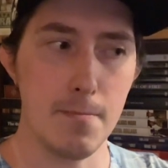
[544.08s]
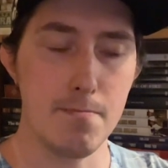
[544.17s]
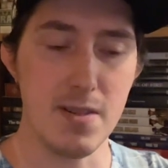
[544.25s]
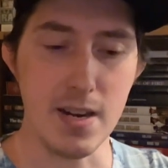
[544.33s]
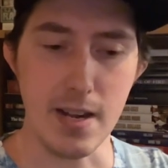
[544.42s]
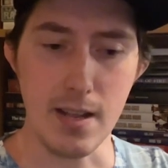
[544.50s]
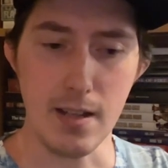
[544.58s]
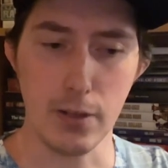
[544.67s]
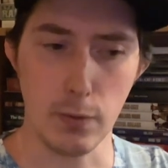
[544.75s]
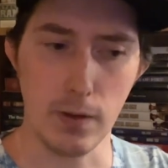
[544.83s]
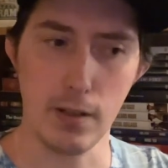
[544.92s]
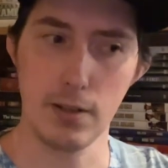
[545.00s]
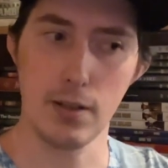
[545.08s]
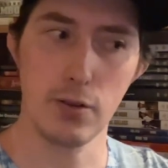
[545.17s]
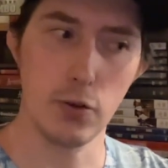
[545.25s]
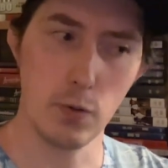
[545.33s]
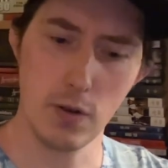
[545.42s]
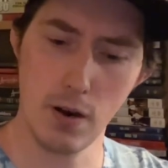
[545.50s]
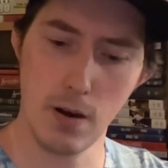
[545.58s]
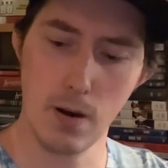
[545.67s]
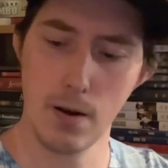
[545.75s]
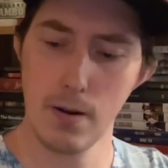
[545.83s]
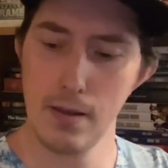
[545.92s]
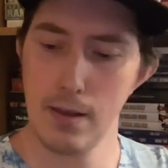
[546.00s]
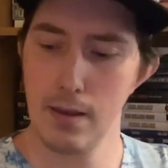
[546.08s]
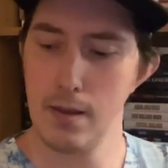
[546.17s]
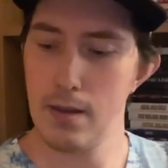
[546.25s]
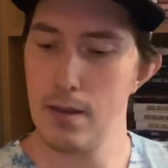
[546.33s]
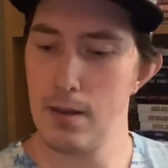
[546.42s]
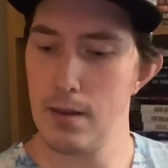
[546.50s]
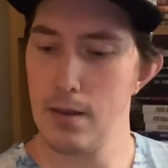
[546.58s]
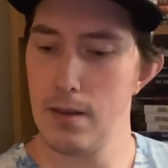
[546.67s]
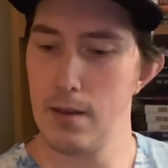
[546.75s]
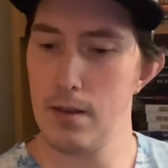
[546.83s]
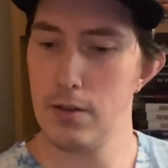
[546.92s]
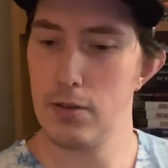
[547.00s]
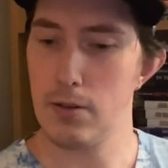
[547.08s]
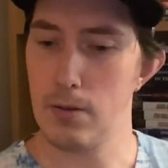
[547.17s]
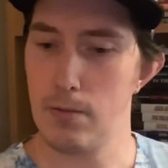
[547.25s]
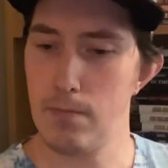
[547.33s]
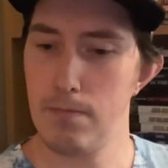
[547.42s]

money as well as a new car. So